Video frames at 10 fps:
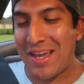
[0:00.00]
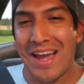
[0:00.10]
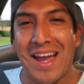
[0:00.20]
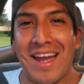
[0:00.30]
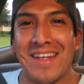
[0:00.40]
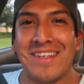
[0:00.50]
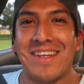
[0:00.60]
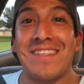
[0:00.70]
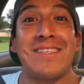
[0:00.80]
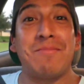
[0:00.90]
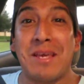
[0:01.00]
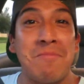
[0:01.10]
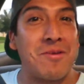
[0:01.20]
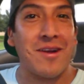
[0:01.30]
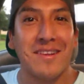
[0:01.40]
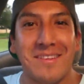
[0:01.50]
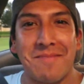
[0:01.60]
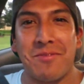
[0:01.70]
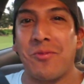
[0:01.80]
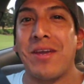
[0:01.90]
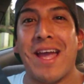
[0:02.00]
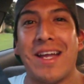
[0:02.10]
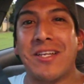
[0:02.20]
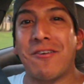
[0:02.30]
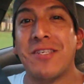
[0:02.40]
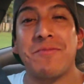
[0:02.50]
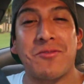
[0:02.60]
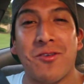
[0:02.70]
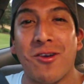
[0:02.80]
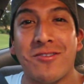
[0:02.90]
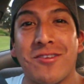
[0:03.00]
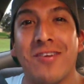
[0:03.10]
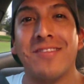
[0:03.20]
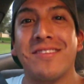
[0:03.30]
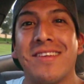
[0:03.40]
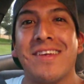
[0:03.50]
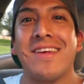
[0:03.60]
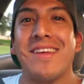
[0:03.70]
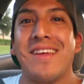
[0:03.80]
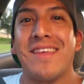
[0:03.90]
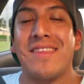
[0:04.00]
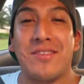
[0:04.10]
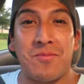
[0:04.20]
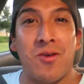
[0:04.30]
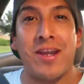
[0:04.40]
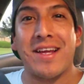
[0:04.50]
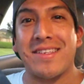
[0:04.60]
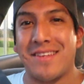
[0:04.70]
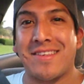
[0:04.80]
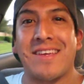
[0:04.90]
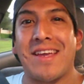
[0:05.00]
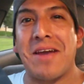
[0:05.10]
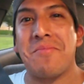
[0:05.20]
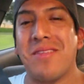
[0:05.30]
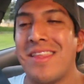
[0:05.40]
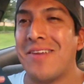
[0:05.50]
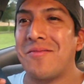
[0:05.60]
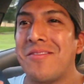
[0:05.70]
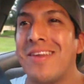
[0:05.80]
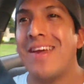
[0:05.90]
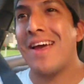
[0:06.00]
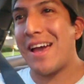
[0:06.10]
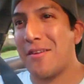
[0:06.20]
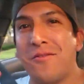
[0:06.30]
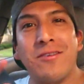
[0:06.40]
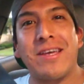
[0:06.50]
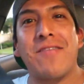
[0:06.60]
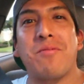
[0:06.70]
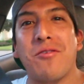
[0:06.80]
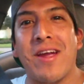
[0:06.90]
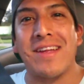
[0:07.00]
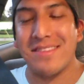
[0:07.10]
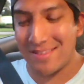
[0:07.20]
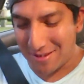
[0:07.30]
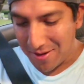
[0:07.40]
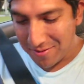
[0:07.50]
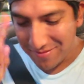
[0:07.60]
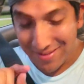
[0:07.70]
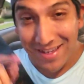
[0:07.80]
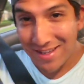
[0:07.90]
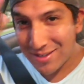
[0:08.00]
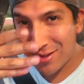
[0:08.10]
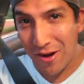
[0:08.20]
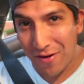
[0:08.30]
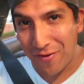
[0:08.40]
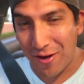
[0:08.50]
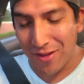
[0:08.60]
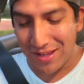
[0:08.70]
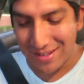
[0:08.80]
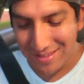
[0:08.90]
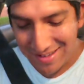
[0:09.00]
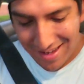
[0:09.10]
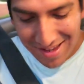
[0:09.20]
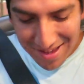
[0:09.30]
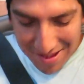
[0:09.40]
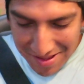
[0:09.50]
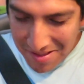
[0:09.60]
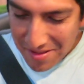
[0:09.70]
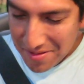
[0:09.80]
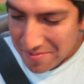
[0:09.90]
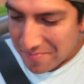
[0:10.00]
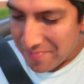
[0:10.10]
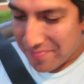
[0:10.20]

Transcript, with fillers: we had, it's September, but we had Christmas rehearsal this morning at 6 a.m. and then had a full day of parades, so sorry for all this. He's still sexy, though.